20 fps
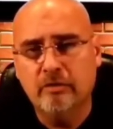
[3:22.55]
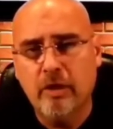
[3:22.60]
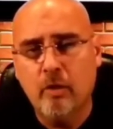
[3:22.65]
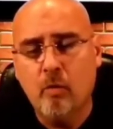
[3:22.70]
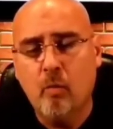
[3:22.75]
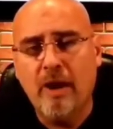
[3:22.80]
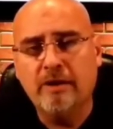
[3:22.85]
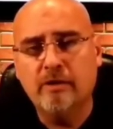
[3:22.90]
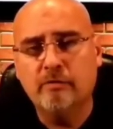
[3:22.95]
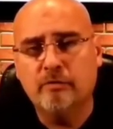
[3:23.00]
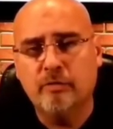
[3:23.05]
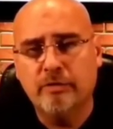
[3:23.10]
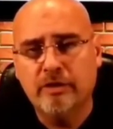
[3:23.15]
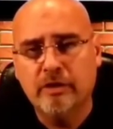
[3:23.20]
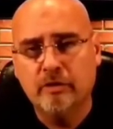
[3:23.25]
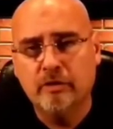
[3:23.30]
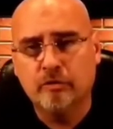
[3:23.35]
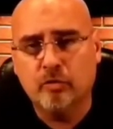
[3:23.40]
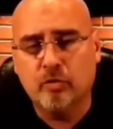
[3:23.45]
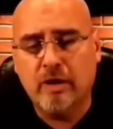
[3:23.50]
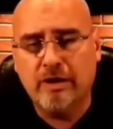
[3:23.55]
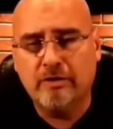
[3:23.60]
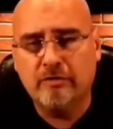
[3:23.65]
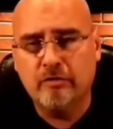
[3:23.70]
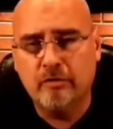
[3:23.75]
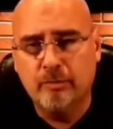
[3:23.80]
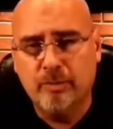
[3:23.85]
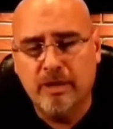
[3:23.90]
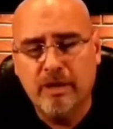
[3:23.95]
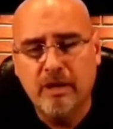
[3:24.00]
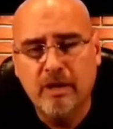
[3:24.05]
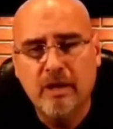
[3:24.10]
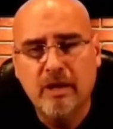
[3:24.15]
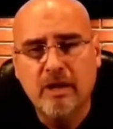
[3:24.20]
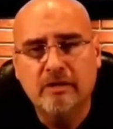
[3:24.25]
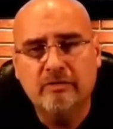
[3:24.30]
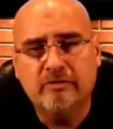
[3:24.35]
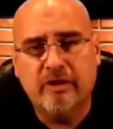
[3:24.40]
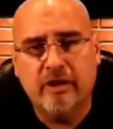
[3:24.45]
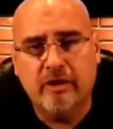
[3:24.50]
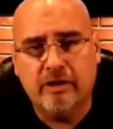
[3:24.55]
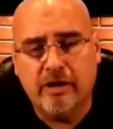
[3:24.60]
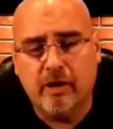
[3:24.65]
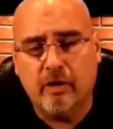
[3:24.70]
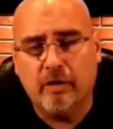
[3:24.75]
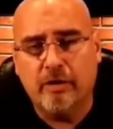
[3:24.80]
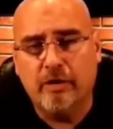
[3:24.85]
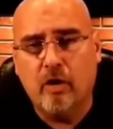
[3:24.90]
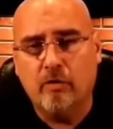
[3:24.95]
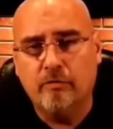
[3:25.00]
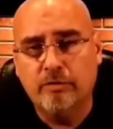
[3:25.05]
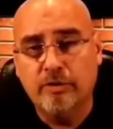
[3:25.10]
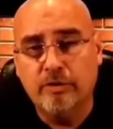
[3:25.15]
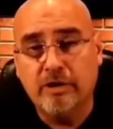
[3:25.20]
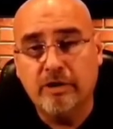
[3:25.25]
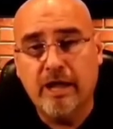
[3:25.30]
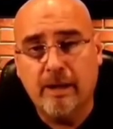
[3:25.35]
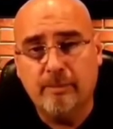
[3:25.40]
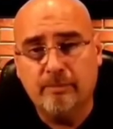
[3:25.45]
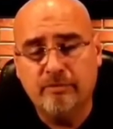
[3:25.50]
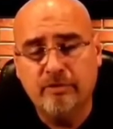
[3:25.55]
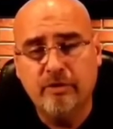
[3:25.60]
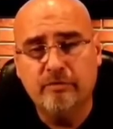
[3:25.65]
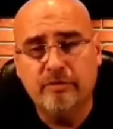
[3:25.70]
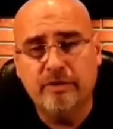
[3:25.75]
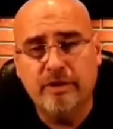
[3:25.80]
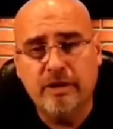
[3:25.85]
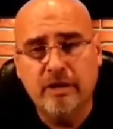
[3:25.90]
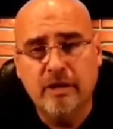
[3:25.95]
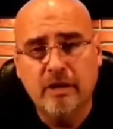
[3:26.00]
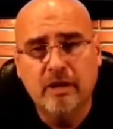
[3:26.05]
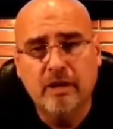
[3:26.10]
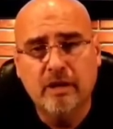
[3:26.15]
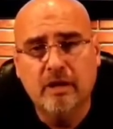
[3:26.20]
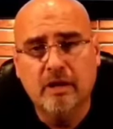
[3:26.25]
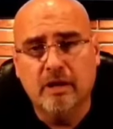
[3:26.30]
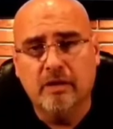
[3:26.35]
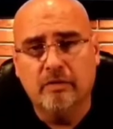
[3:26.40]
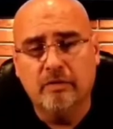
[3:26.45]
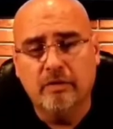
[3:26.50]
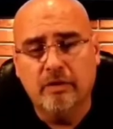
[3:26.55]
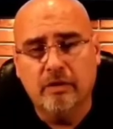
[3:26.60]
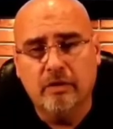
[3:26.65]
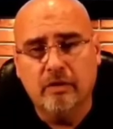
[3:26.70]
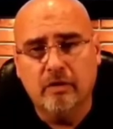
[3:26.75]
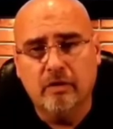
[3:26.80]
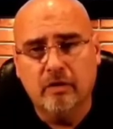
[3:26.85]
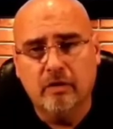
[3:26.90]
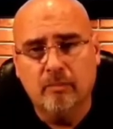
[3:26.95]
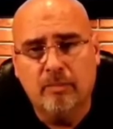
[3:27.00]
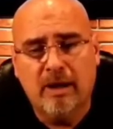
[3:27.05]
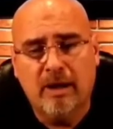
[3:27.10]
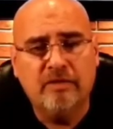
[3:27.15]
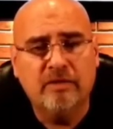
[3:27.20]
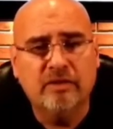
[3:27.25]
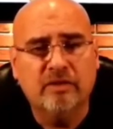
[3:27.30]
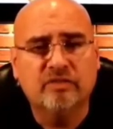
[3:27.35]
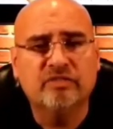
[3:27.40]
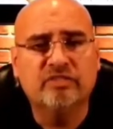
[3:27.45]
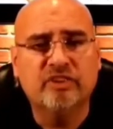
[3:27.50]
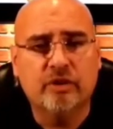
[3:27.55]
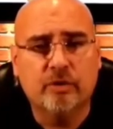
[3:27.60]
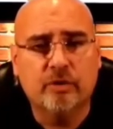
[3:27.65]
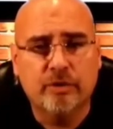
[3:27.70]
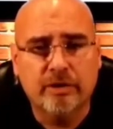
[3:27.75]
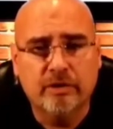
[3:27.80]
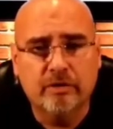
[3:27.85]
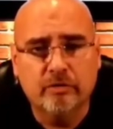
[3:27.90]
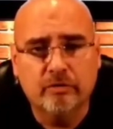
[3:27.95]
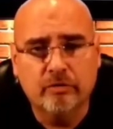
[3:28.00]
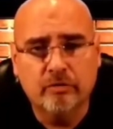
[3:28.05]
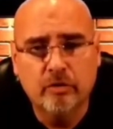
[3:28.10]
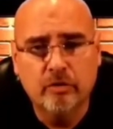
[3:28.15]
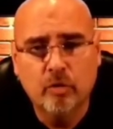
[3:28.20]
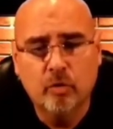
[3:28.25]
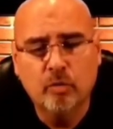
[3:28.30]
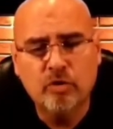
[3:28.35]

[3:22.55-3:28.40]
waited for the Israelites to be carried off into captivity by the Assyrians,